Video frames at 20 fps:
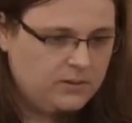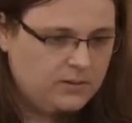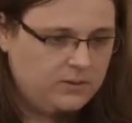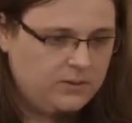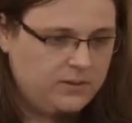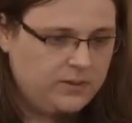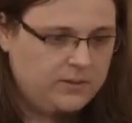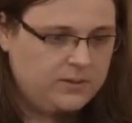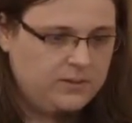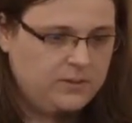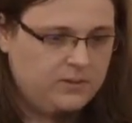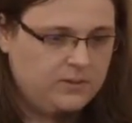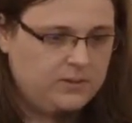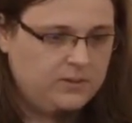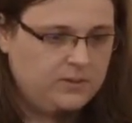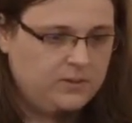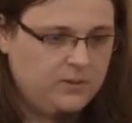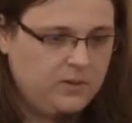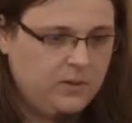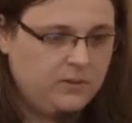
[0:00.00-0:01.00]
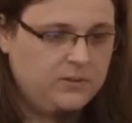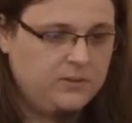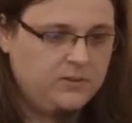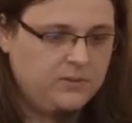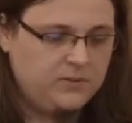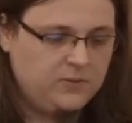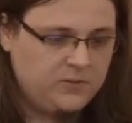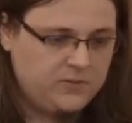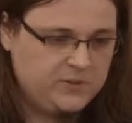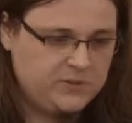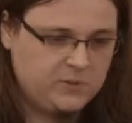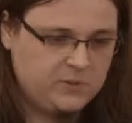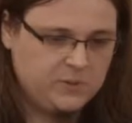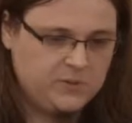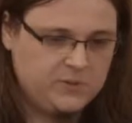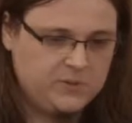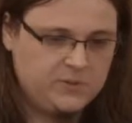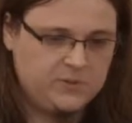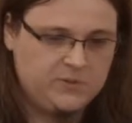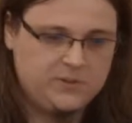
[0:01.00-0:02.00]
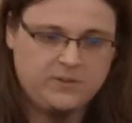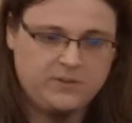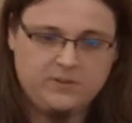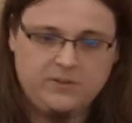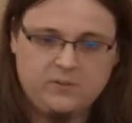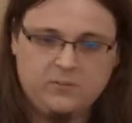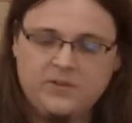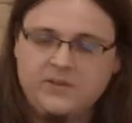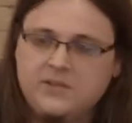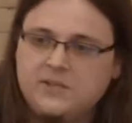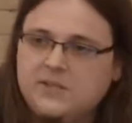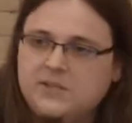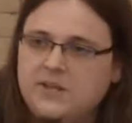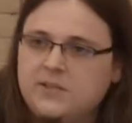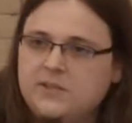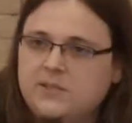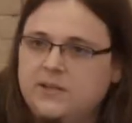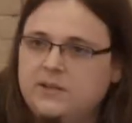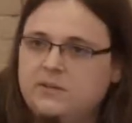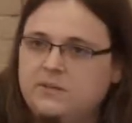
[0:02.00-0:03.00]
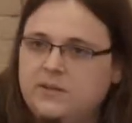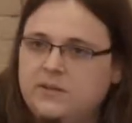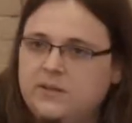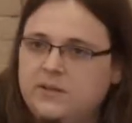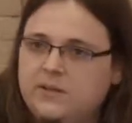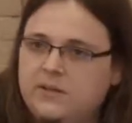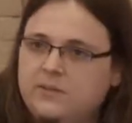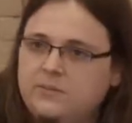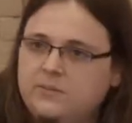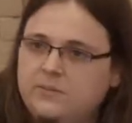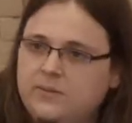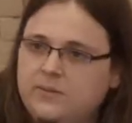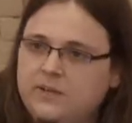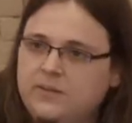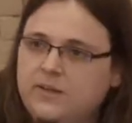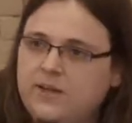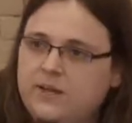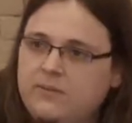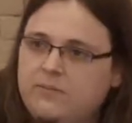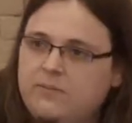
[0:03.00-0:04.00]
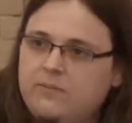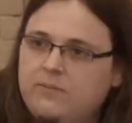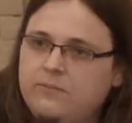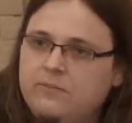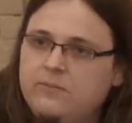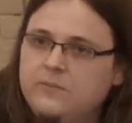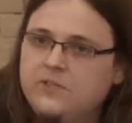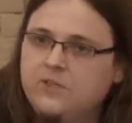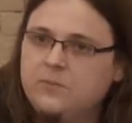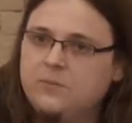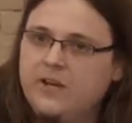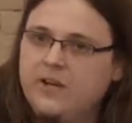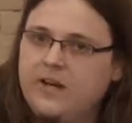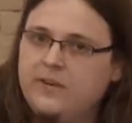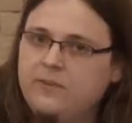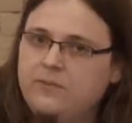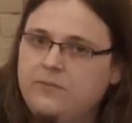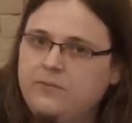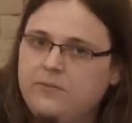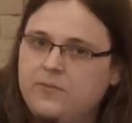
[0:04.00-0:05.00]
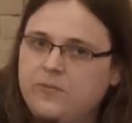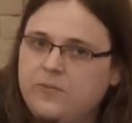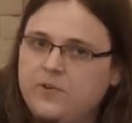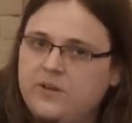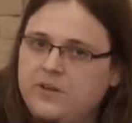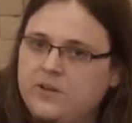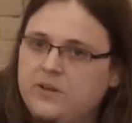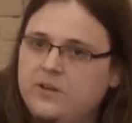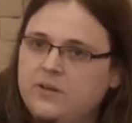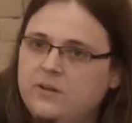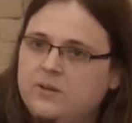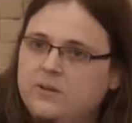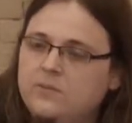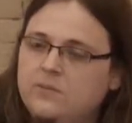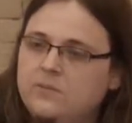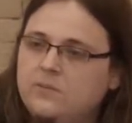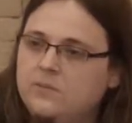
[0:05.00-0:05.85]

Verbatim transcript: Okay, content resources. There are many sites out there that have some kind of free